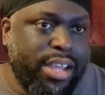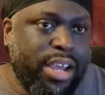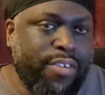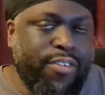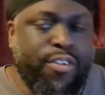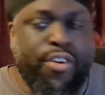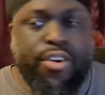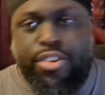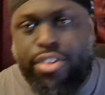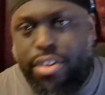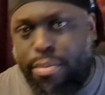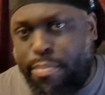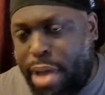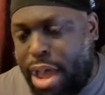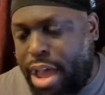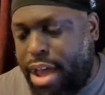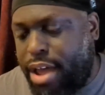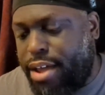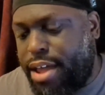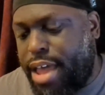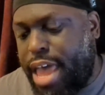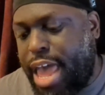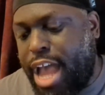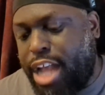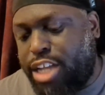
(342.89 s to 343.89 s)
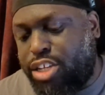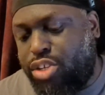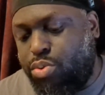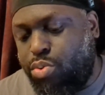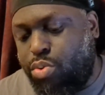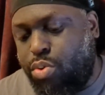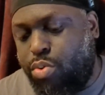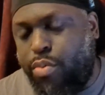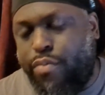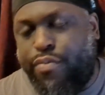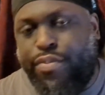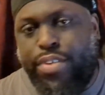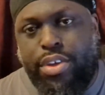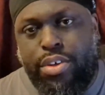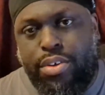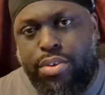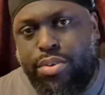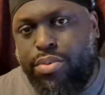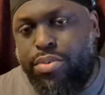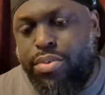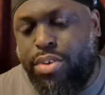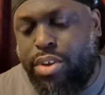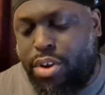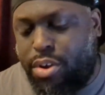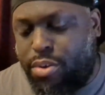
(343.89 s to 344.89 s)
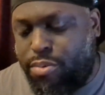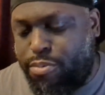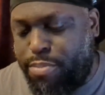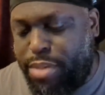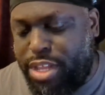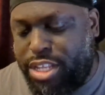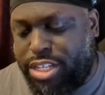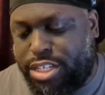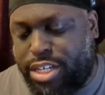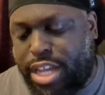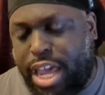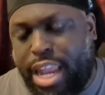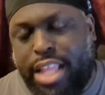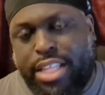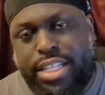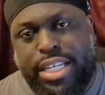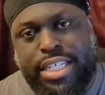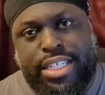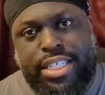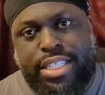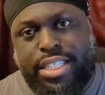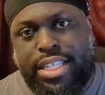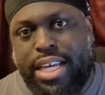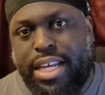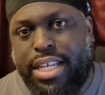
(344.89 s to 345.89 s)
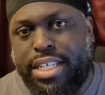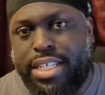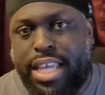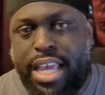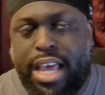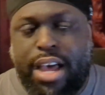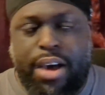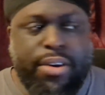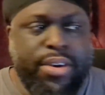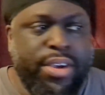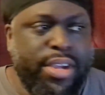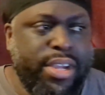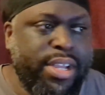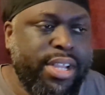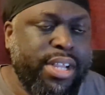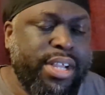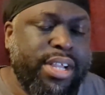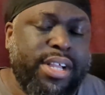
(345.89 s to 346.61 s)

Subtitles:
Of course, in my actual review, me just kind of testing things out.